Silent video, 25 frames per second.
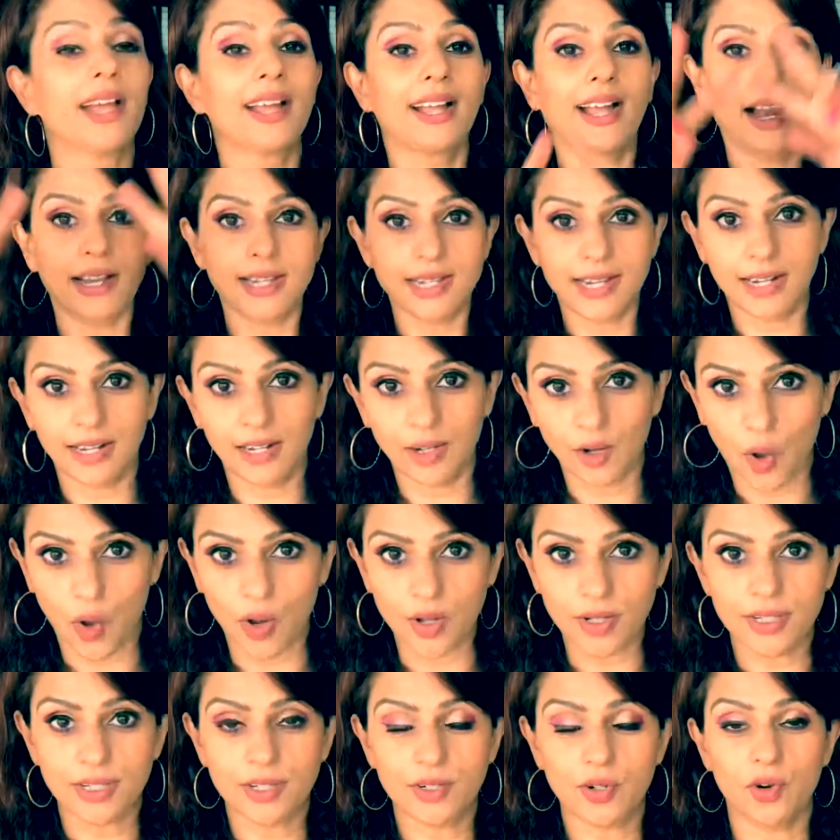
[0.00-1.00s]
Cutting a
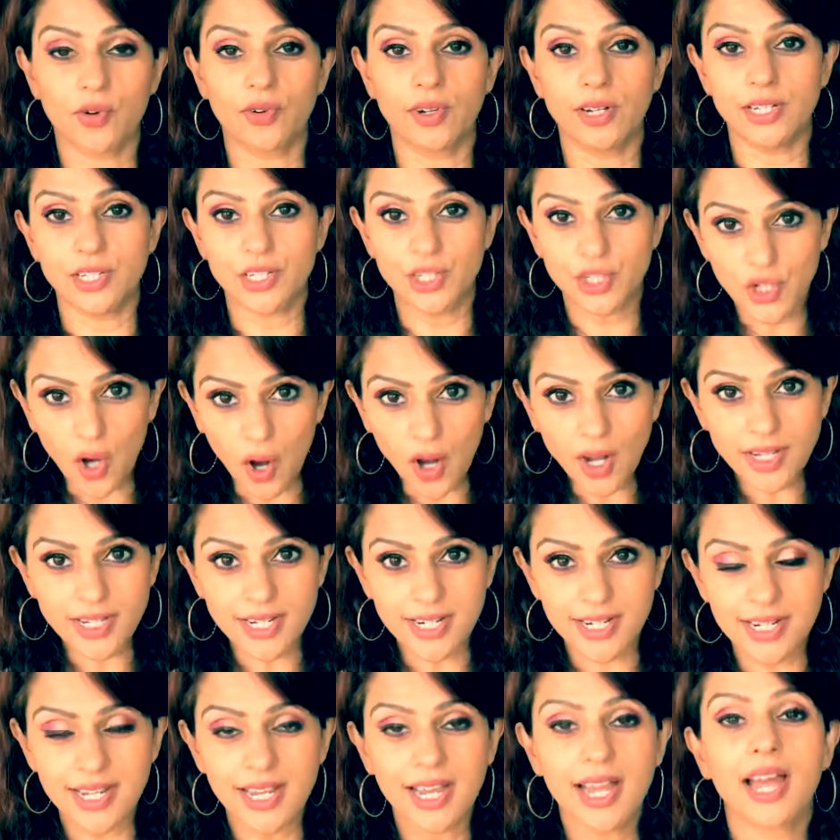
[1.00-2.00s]
long story
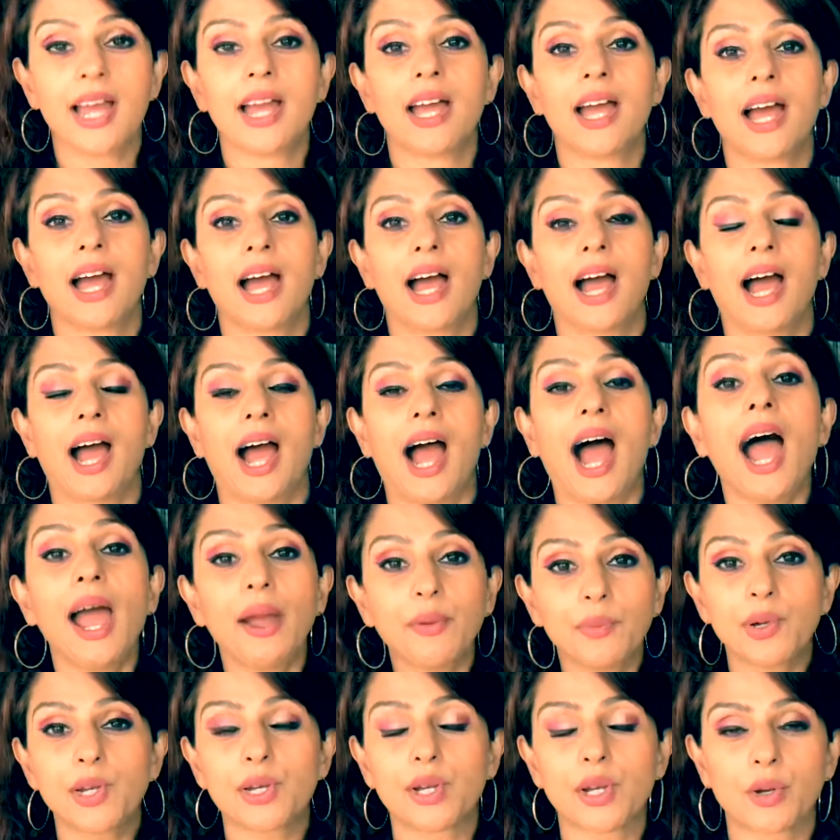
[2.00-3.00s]
short,
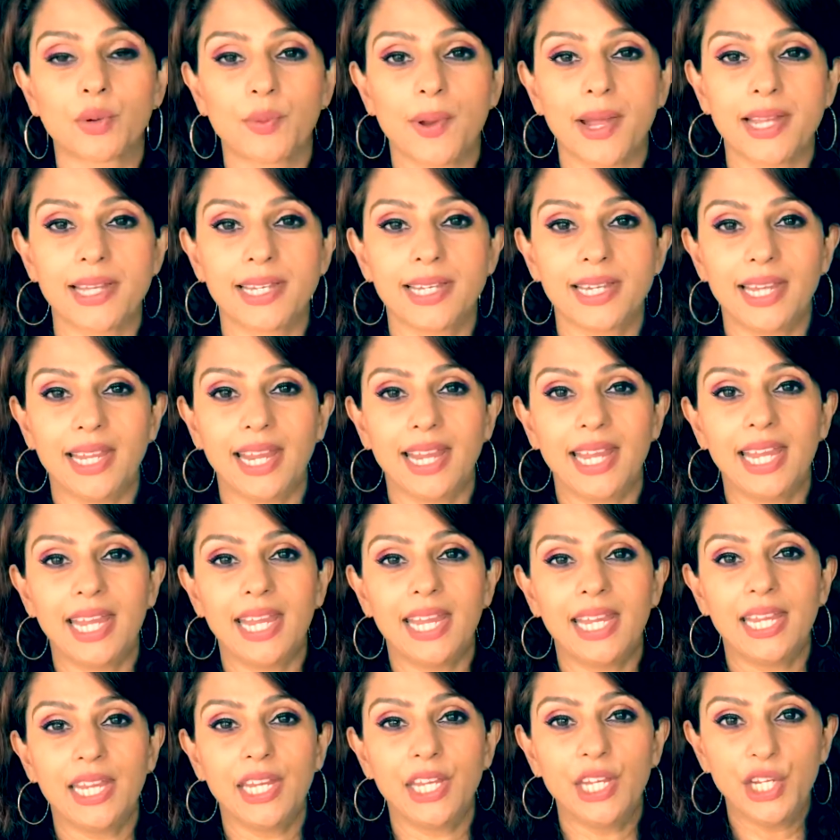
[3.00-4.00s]
I would request
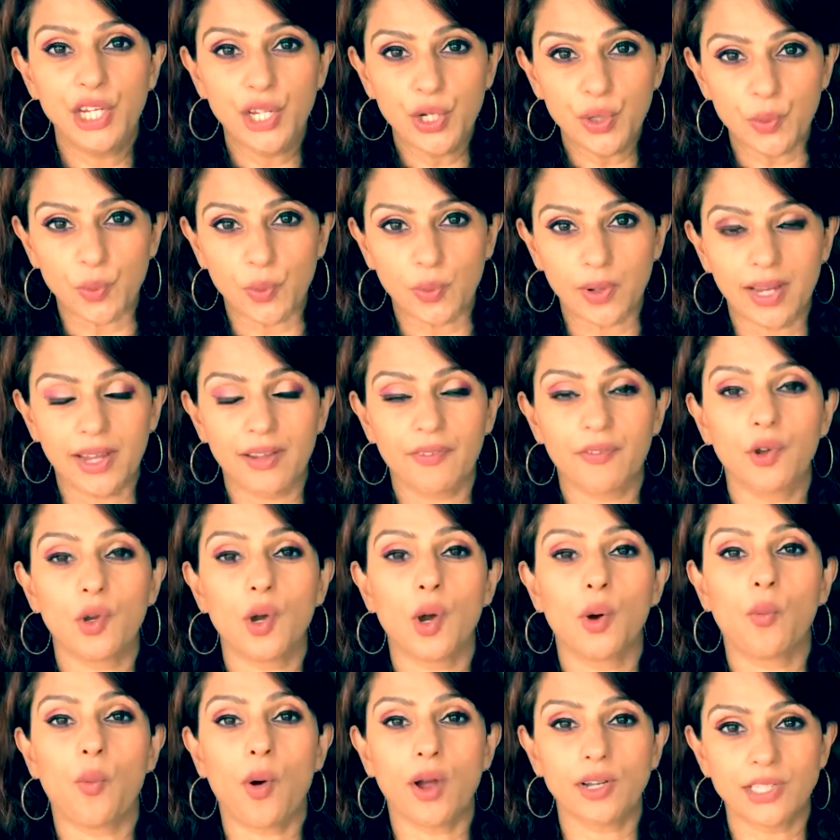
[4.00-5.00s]
you, if you
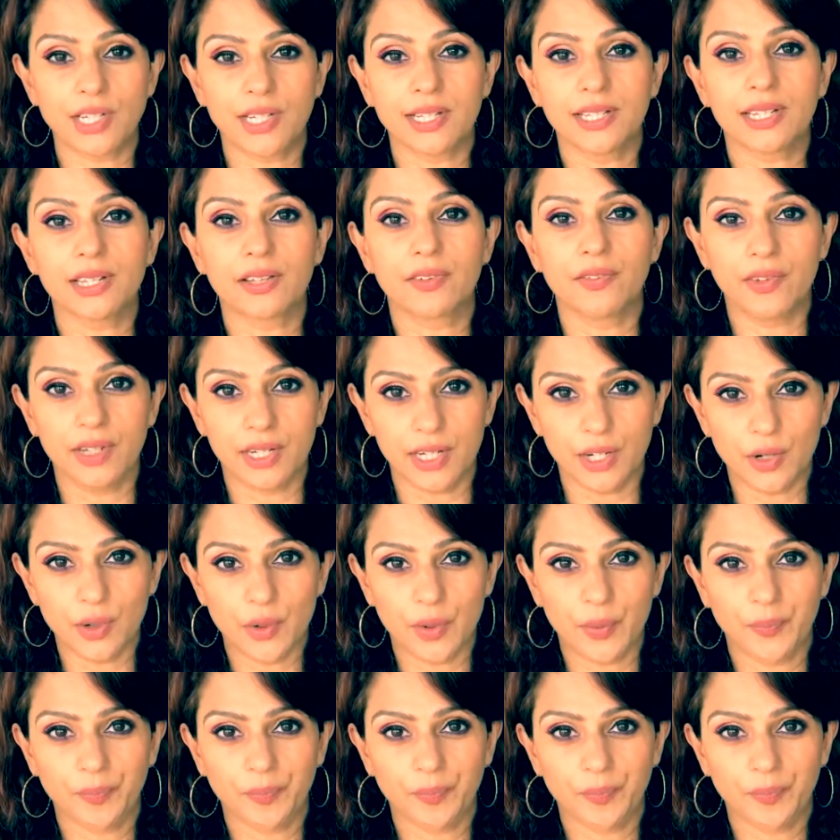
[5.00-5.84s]
are watching this video,